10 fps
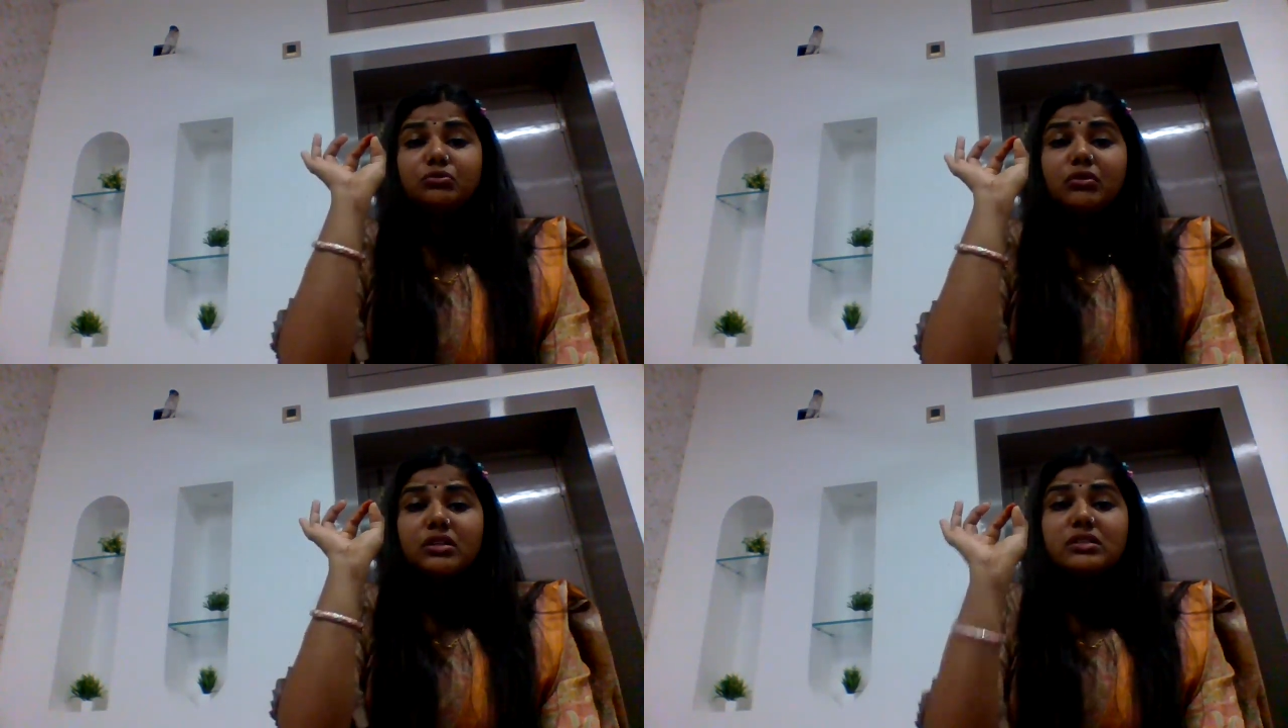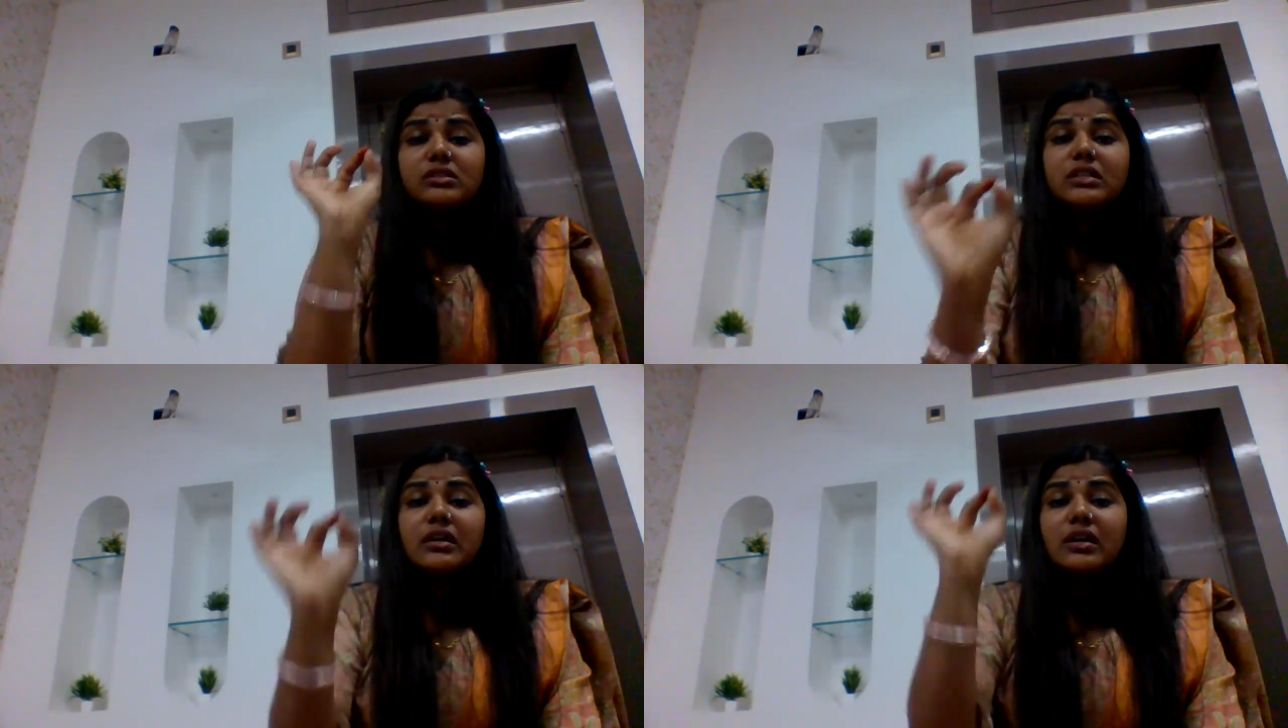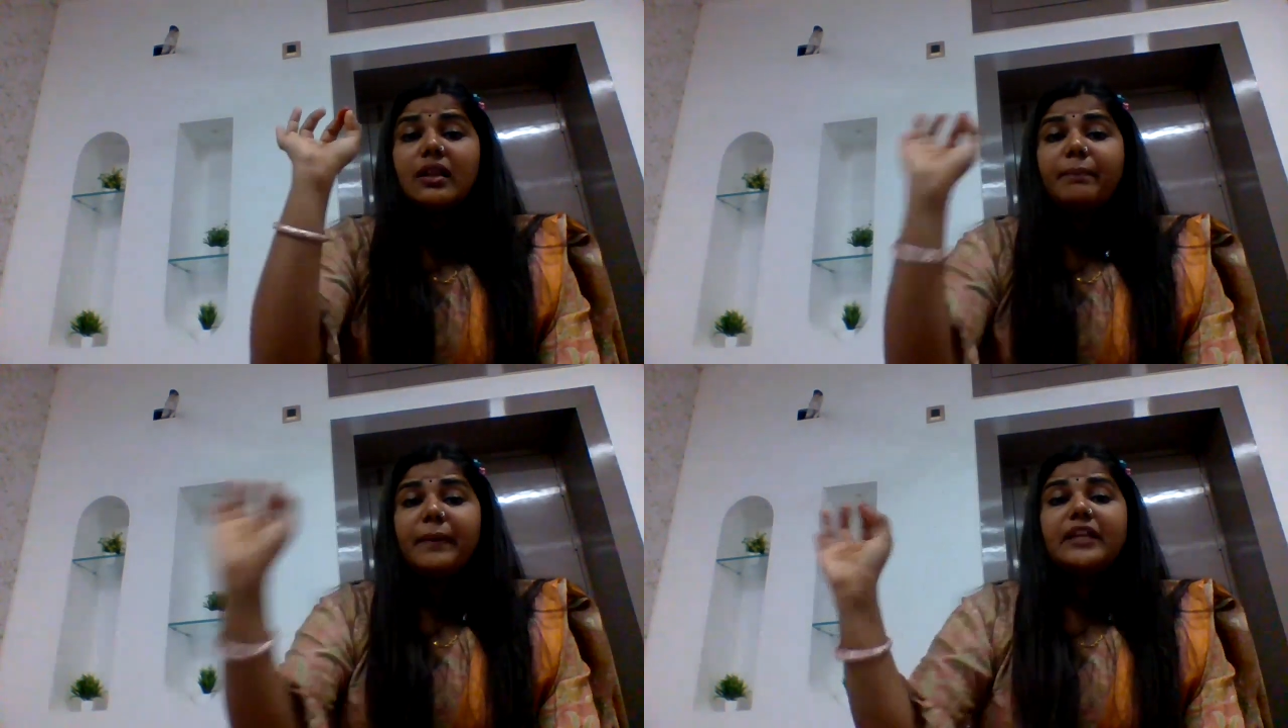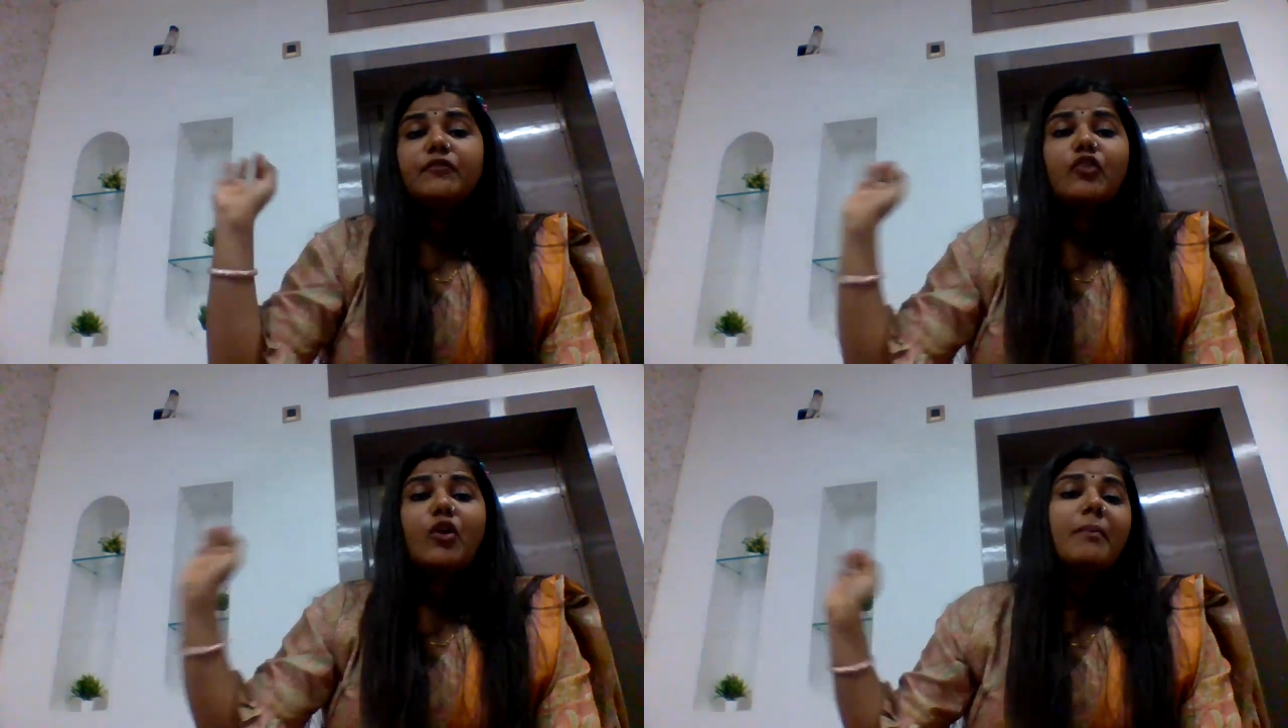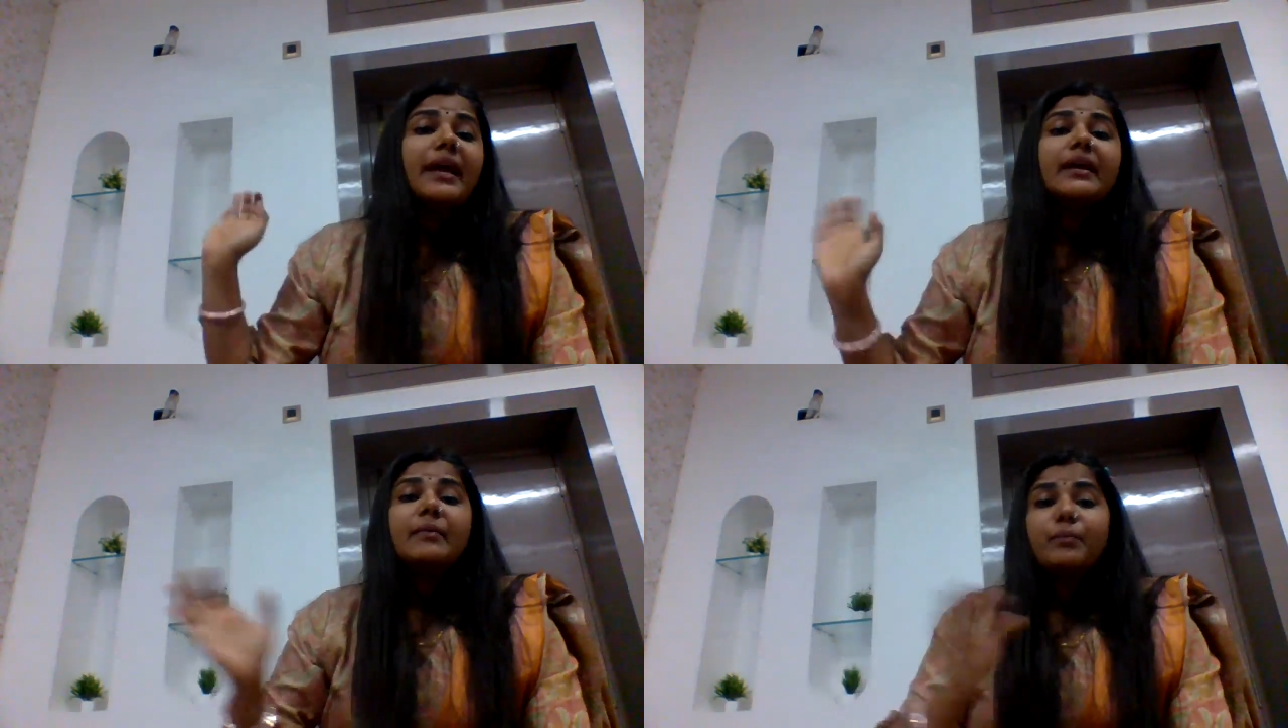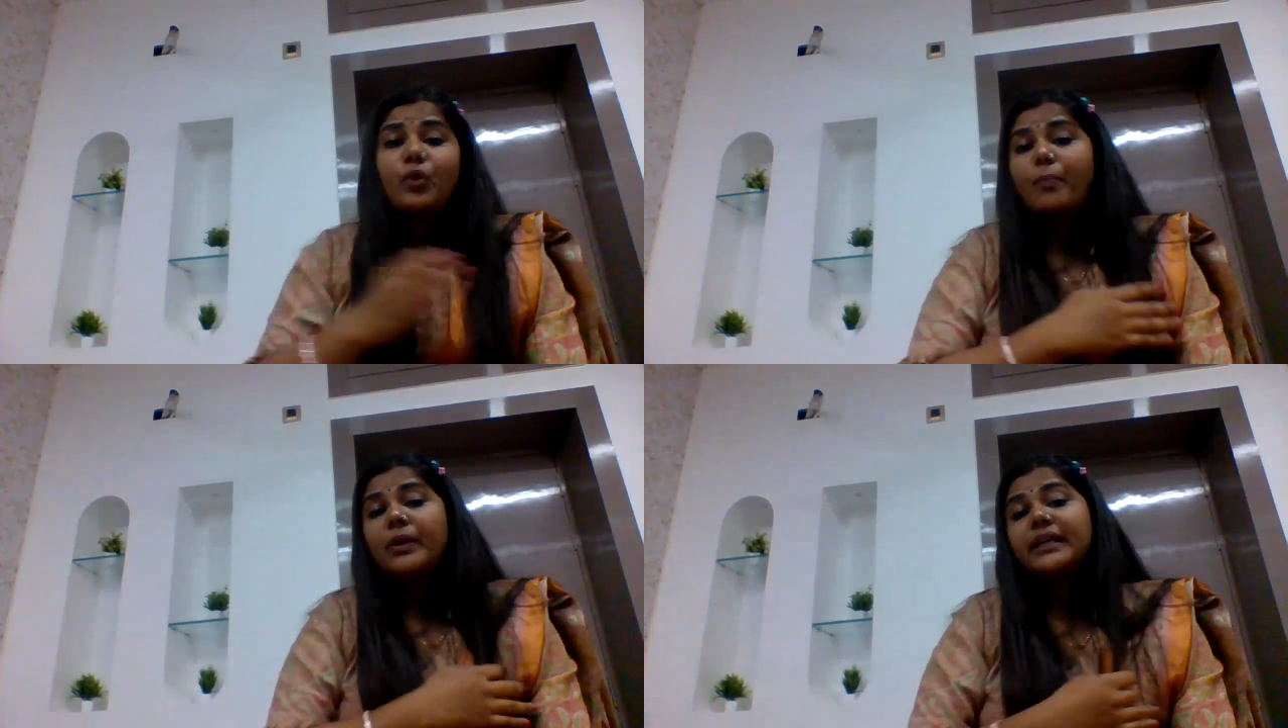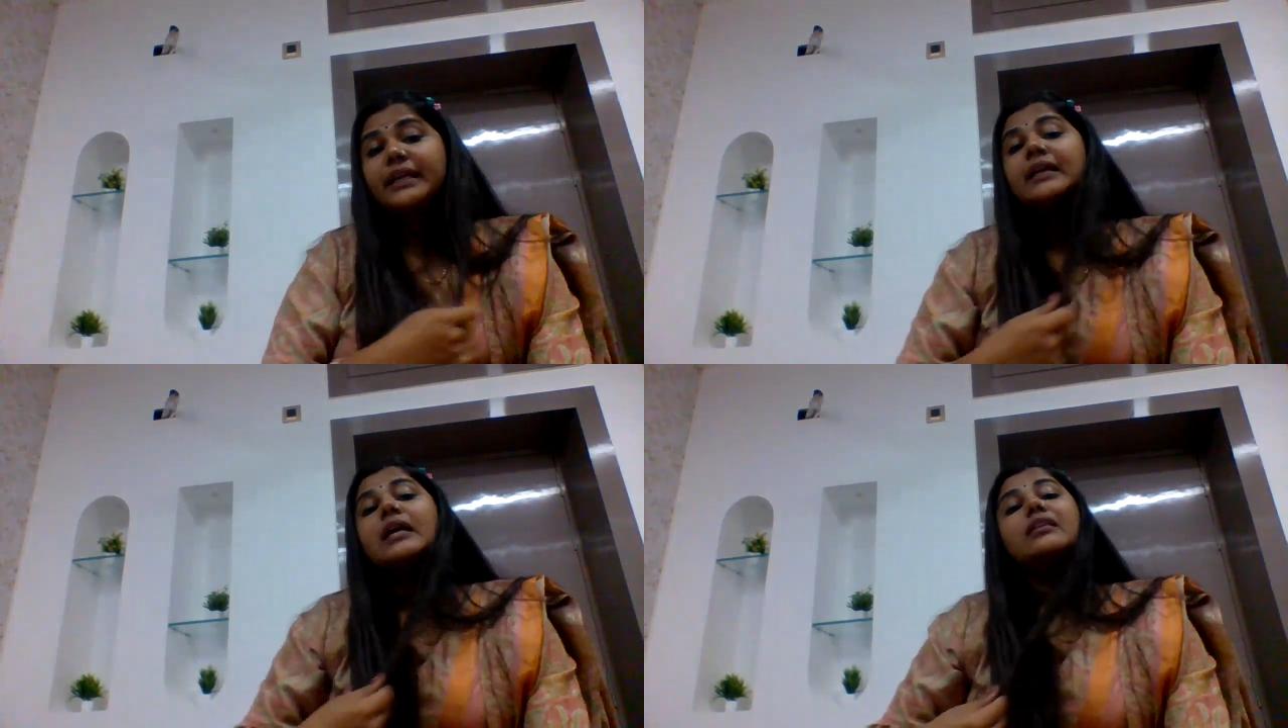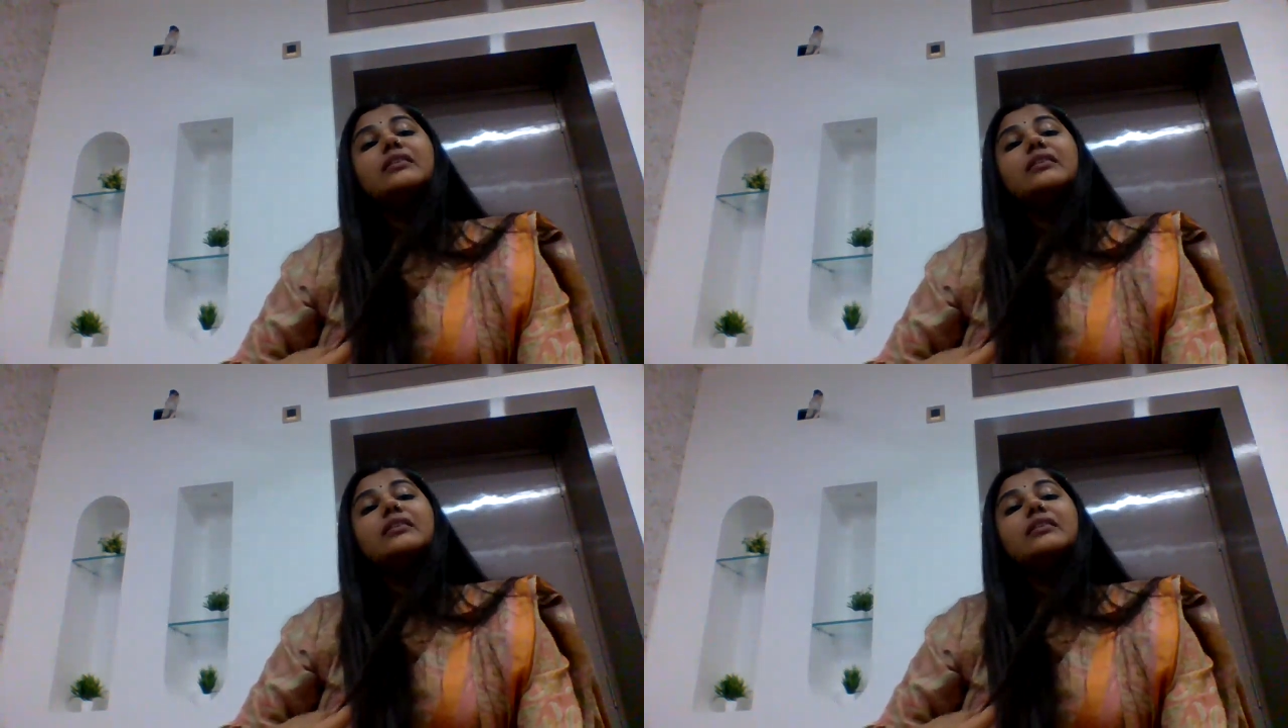you a single penny from my property.